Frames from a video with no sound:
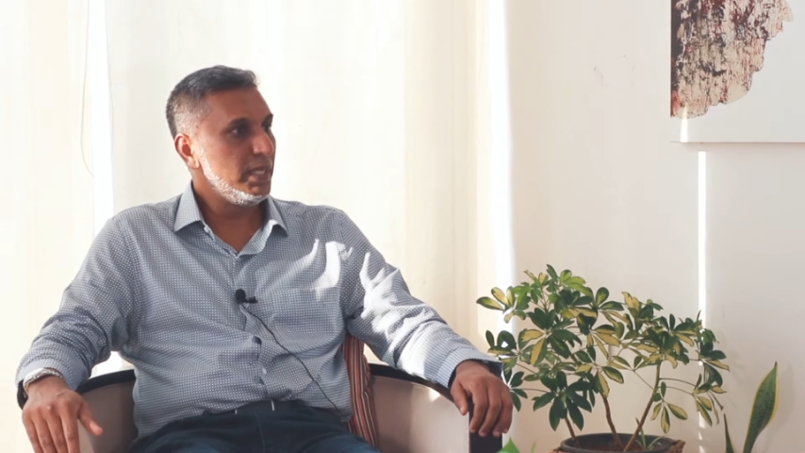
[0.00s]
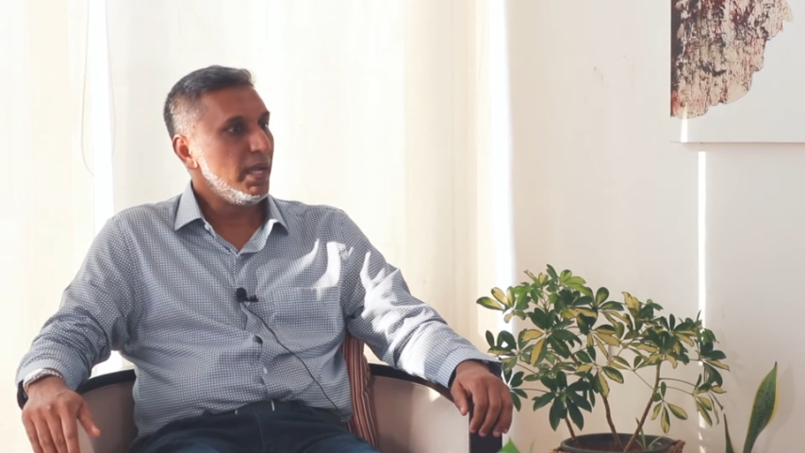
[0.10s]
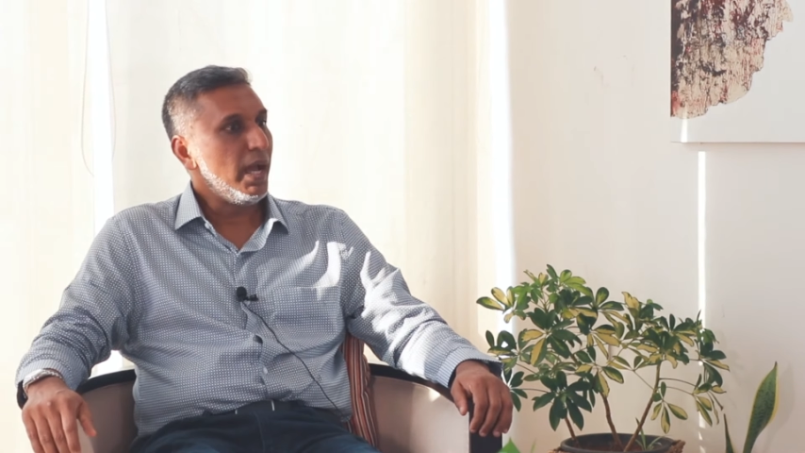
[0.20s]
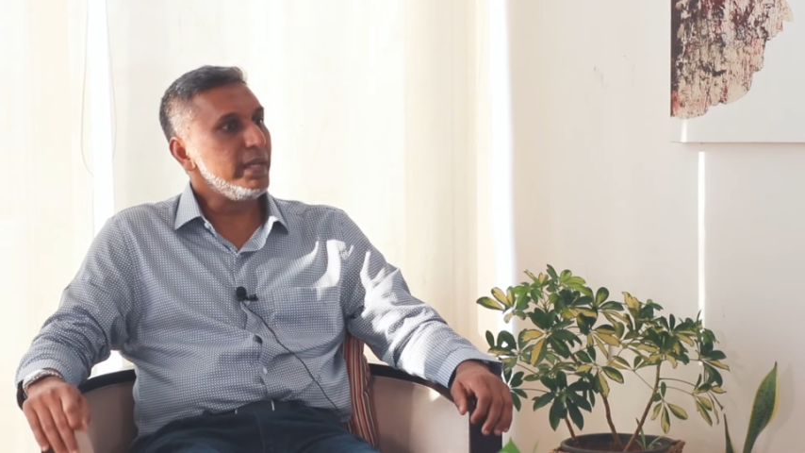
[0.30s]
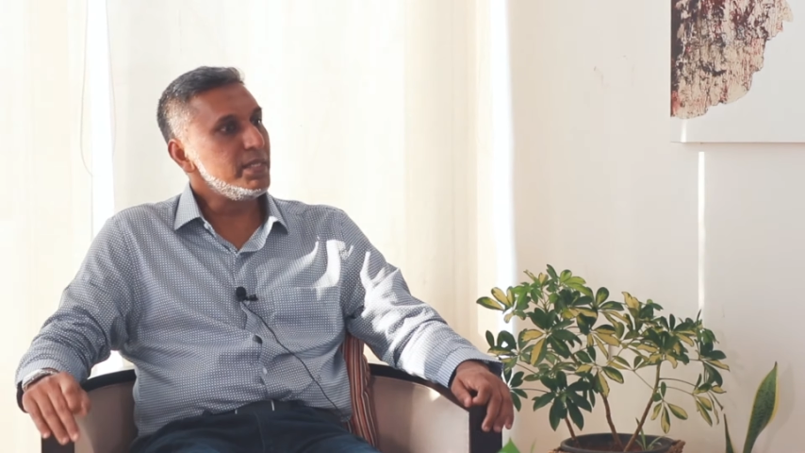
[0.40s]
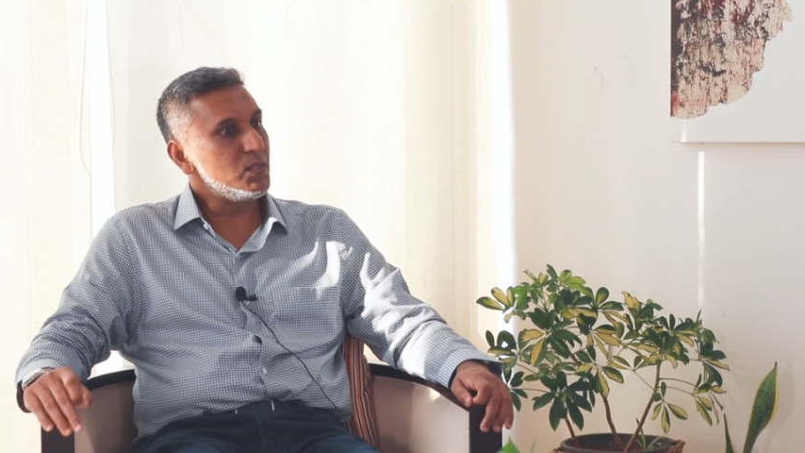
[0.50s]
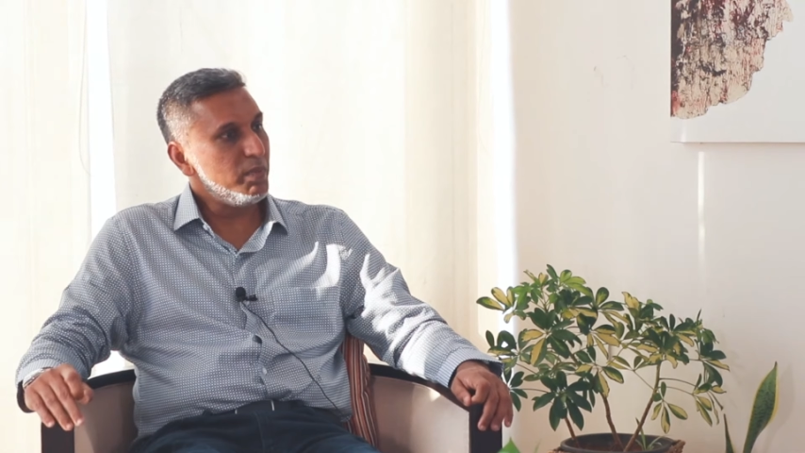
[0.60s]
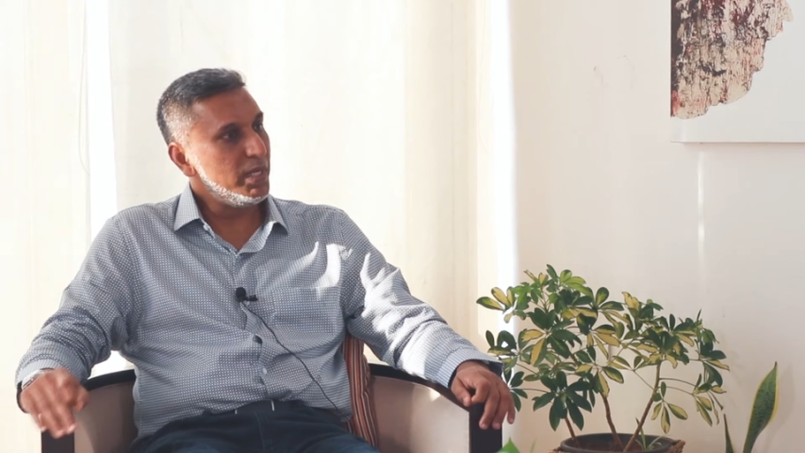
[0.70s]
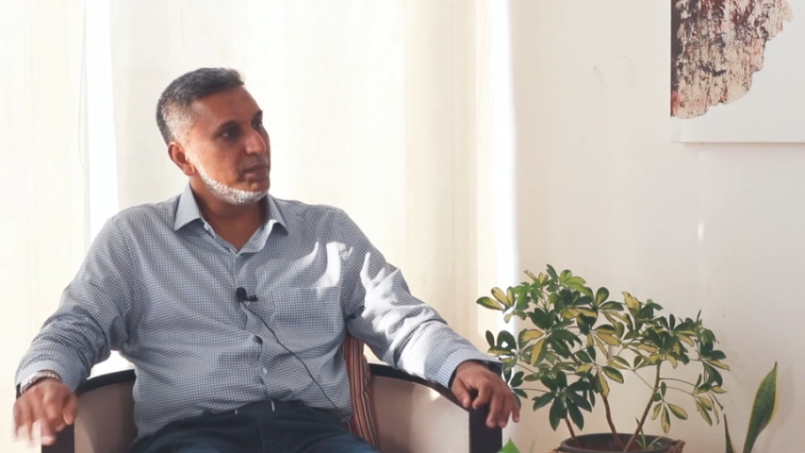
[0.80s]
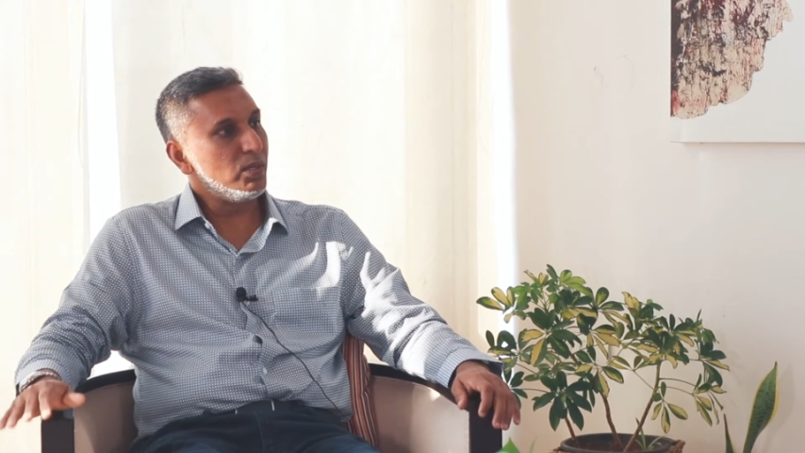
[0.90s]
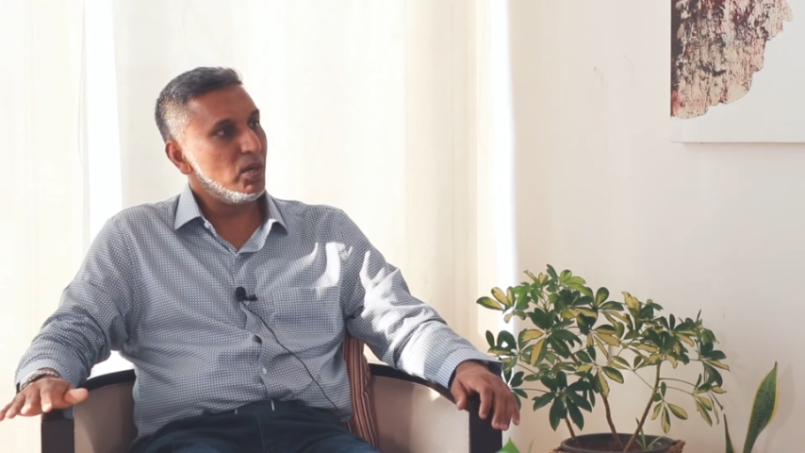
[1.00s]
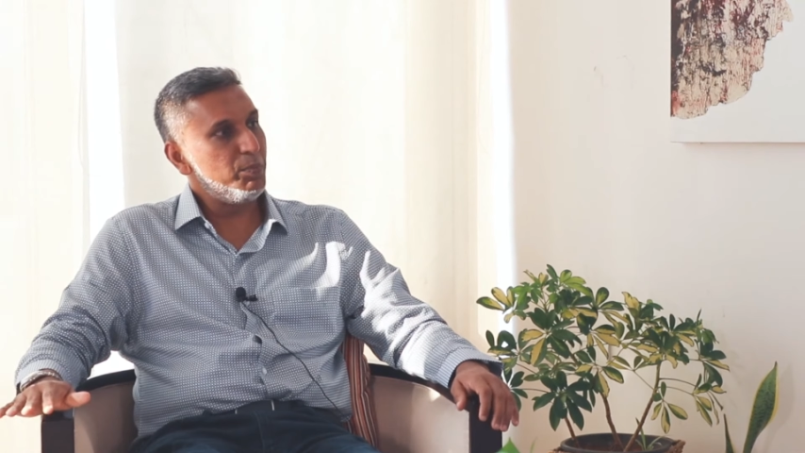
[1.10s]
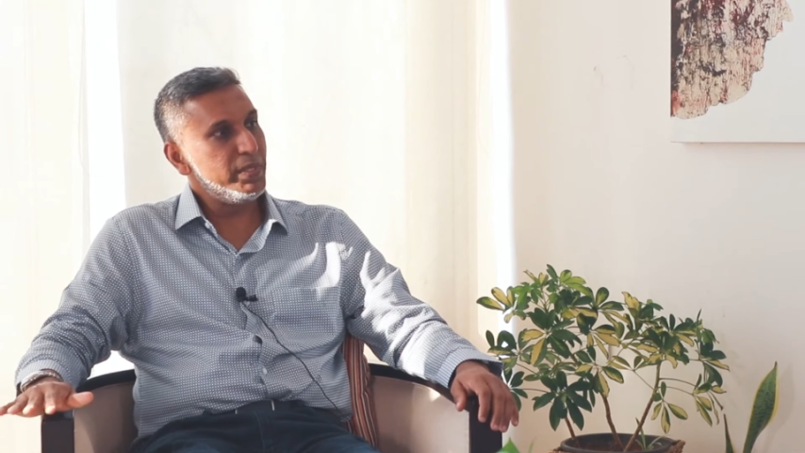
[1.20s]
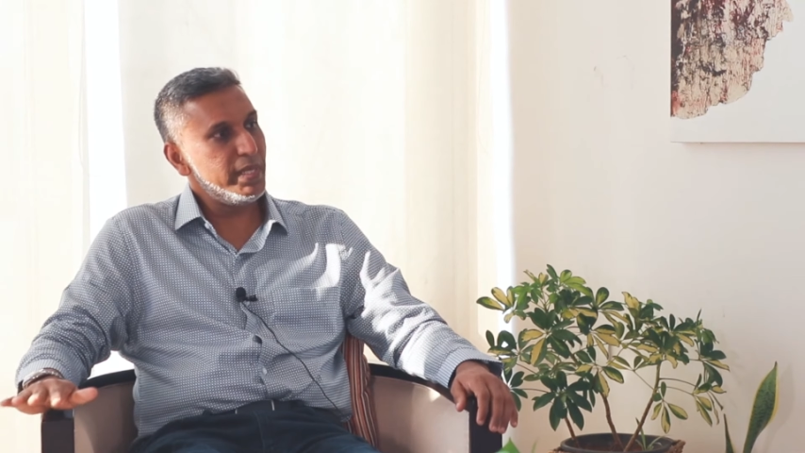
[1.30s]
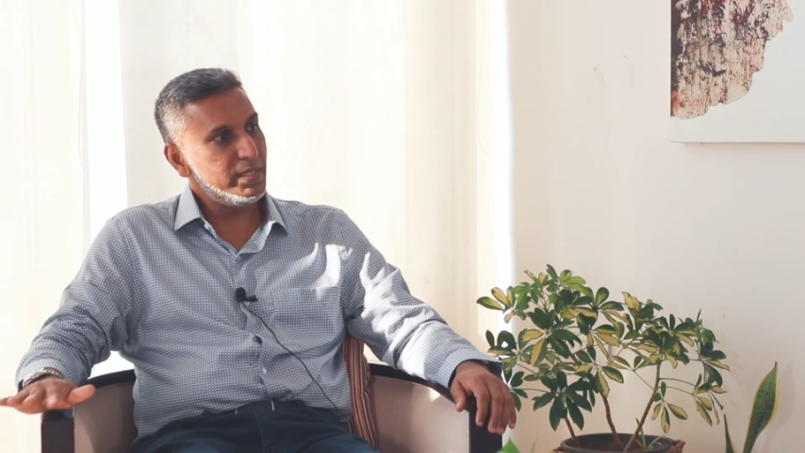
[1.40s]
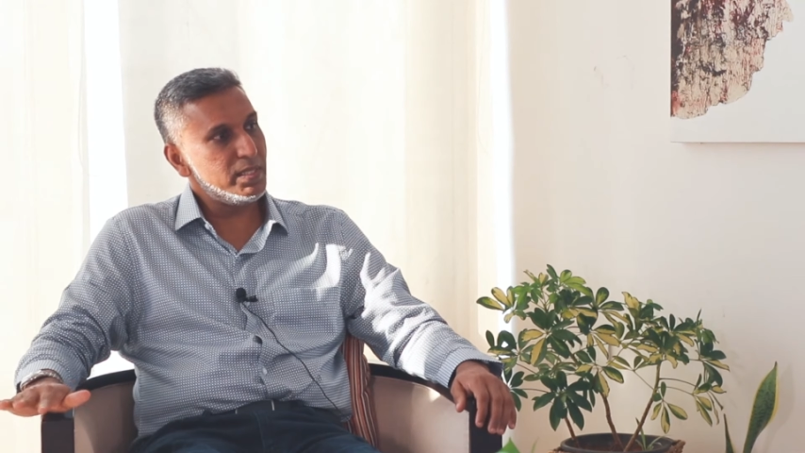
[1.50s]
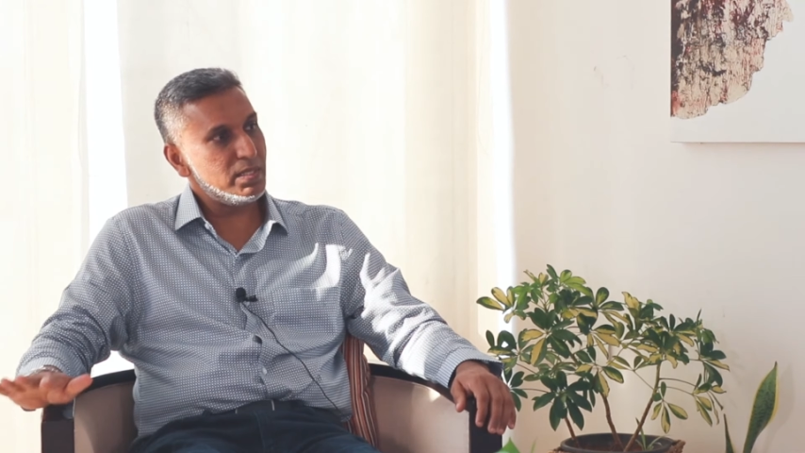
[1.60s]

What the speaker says: I just believe the company and just